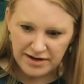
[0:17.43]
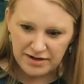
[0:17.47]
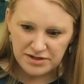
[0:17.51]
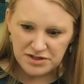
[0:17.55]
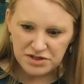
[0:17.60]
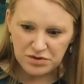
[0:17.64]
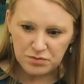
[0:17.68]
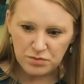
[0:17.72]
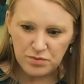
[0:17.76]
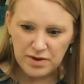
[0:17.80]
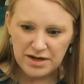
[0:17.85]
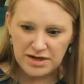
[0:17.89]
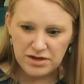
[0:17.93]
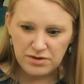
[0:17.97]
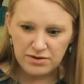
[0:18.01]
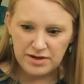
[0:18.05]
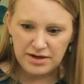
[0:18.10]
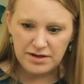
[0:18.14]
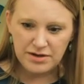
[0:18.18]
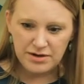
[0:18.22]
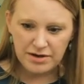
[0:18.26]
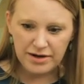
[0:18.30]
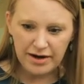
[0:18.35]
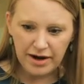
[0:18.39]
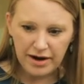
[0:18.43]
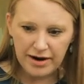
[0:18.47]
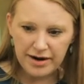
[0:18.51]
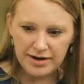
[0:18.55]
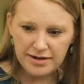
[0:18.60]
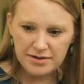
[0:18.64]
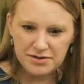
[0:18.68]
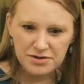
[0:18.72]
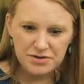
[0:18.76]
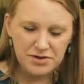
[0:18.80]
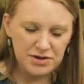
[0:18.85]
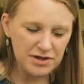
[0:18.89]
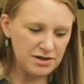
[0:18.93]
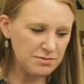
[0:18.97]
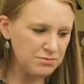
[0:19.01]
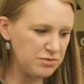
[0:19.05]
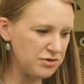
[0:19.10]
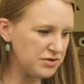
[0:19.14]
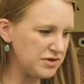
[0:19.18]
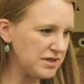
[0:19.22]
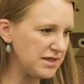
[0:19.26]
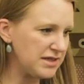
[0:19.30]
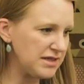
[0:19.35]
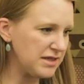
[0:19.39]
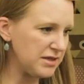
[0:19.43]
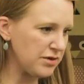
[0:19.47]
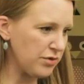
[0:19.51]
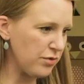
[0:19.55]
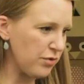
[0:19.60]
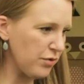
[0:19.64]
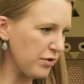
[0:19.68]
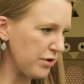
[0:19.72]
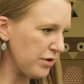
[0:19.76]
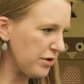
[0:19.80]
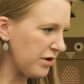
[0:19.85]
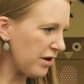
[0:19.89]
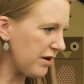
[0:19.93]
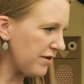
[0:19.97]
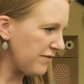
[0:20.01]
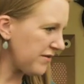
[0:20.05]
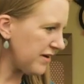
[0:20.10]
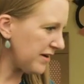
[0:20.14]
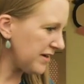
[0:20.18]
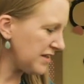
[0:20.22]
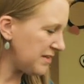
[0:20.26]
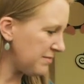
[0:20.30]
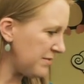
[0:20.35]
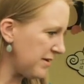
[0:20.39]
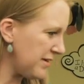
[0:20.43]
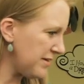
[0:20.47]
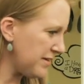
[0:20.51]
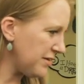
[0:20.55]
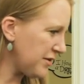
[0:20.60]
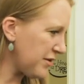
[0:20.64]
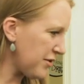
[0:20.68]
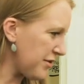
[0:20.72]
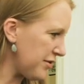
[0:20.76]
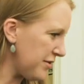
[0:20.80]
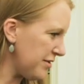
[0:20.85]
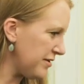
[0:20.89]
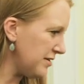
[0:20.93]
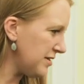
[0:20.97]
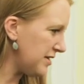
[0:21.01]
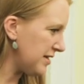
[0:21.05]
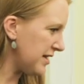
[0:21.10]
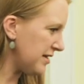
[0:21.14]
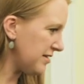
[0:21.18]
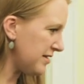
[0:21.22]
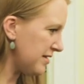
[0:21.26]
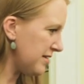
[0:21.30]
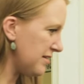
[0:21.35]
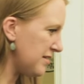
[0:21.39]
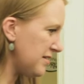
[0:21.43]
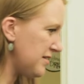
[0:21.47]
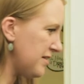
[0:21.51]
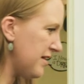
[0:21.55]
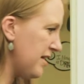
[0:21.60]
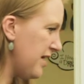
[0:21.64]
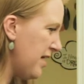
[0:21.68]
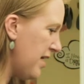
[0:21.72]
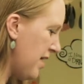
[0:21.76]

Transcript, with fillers: So when you get your cards, you're going to put these in the order of our expanded kernel sentence.